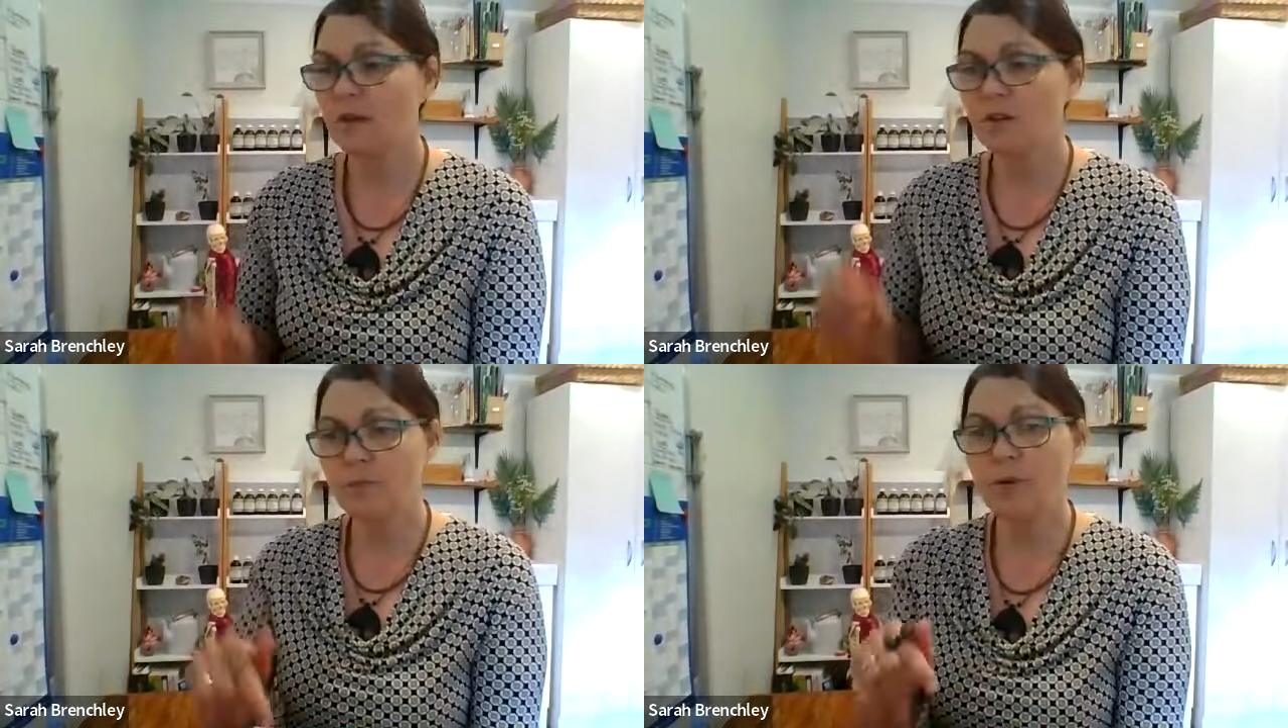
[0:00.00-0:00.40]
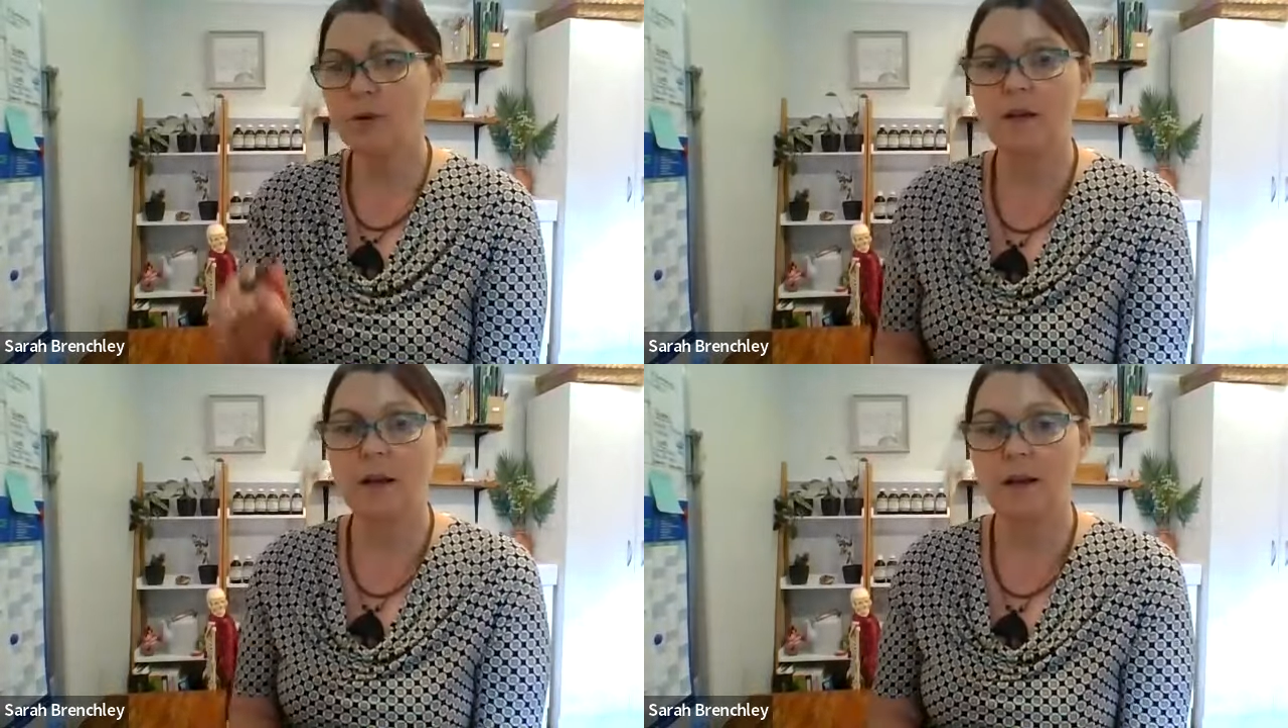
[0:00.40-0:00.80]
just put
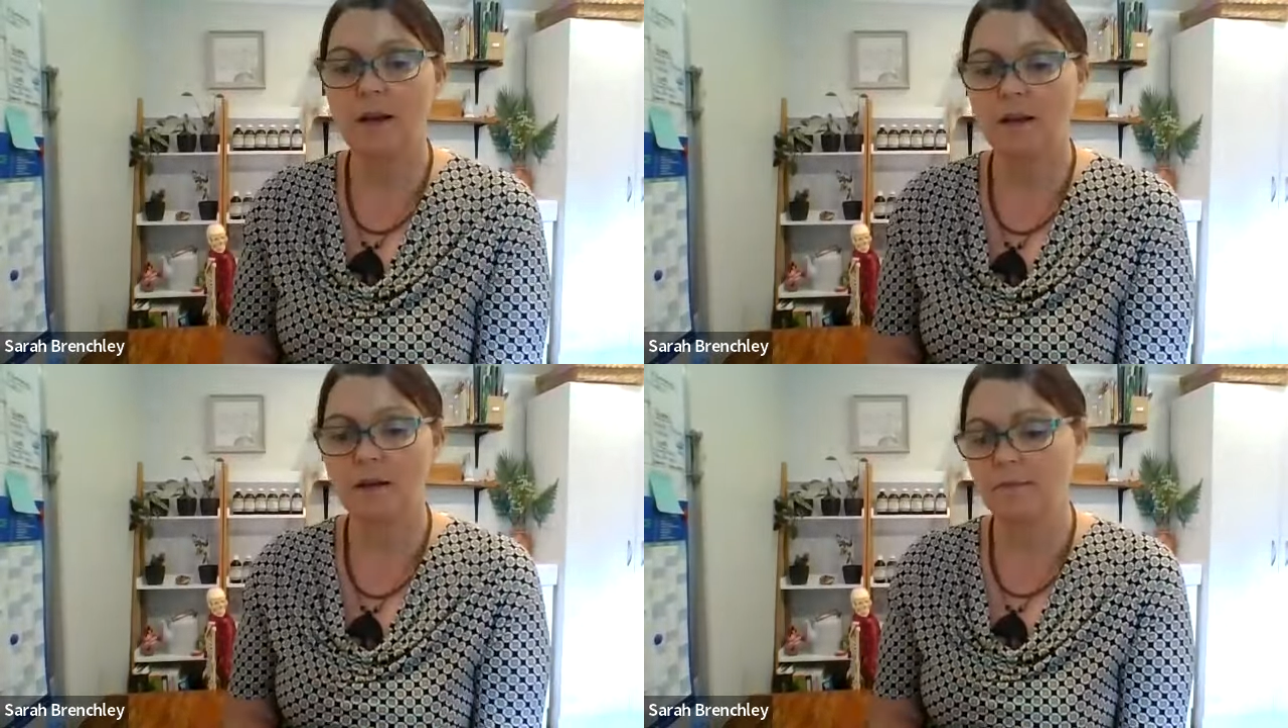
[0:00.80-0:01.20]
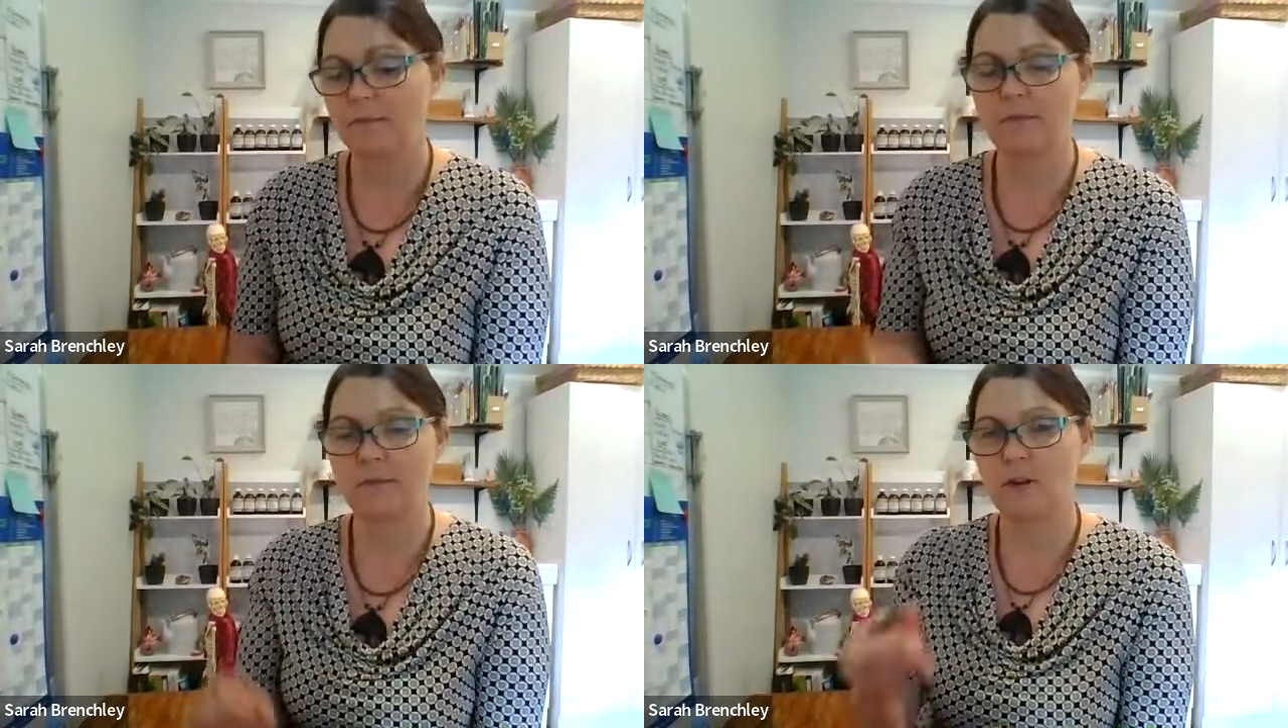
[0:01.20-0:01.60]
a um,
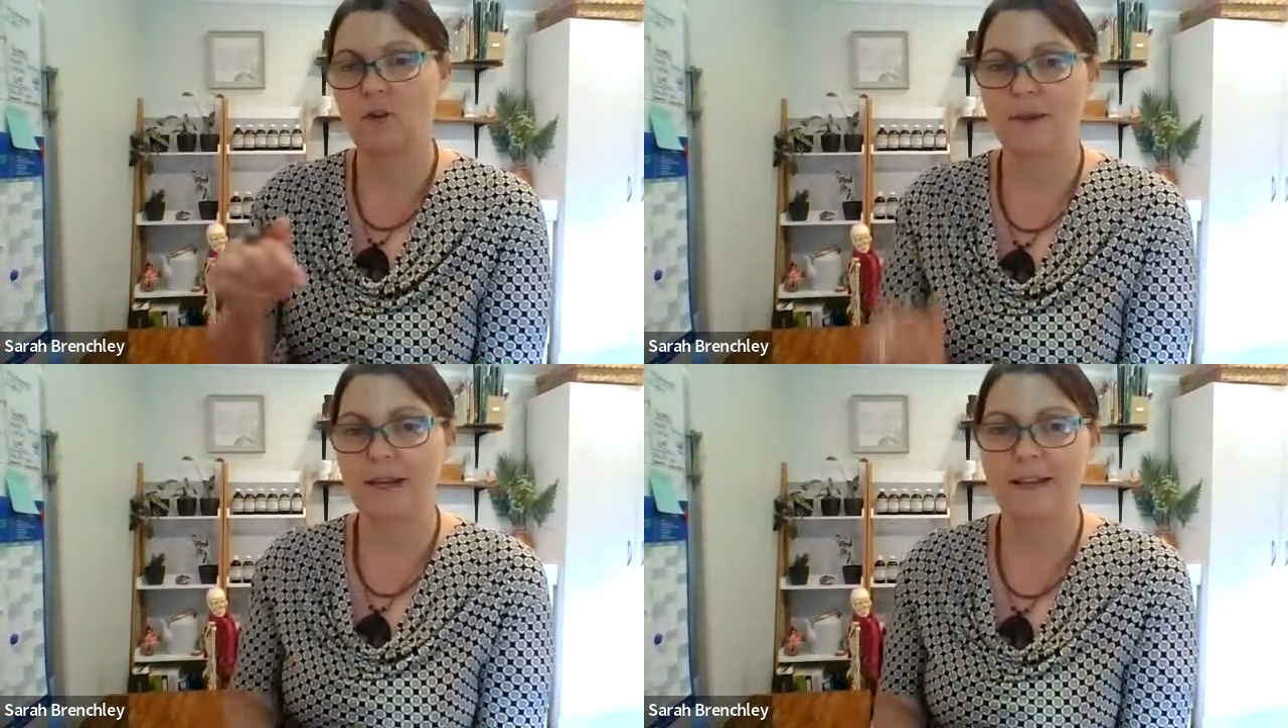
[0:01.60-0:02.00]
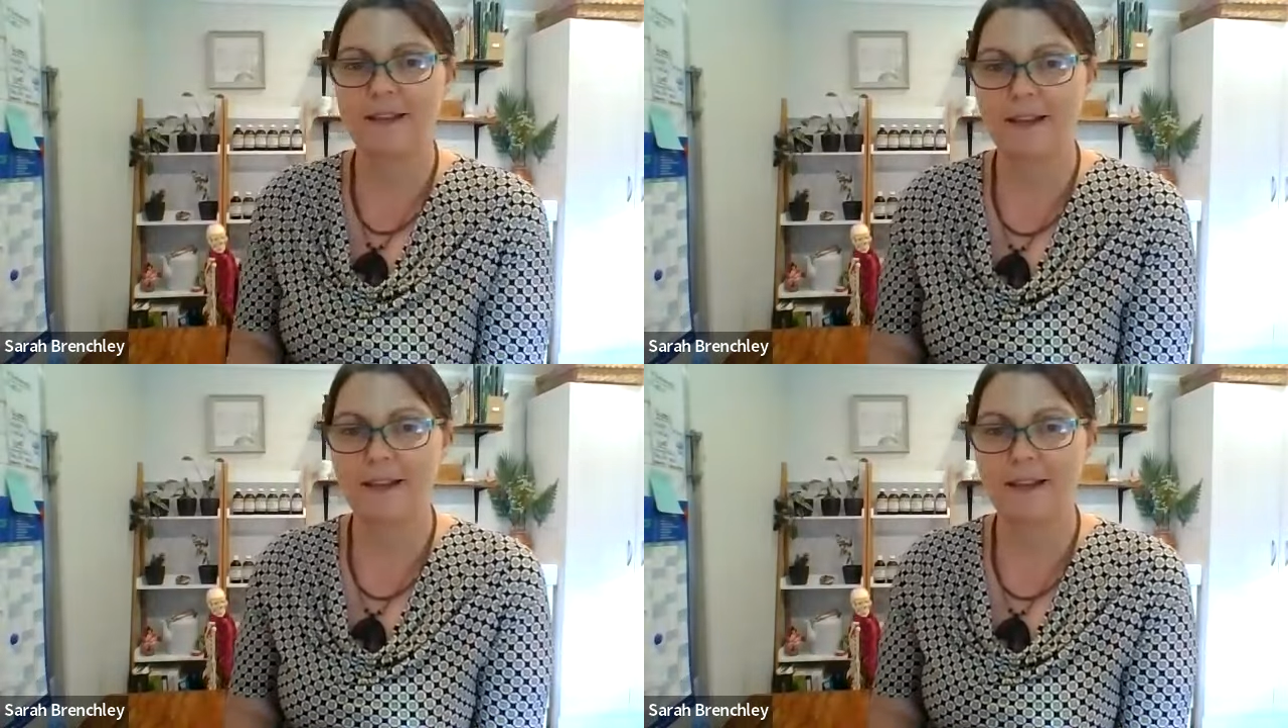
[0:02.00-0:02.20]
comment in,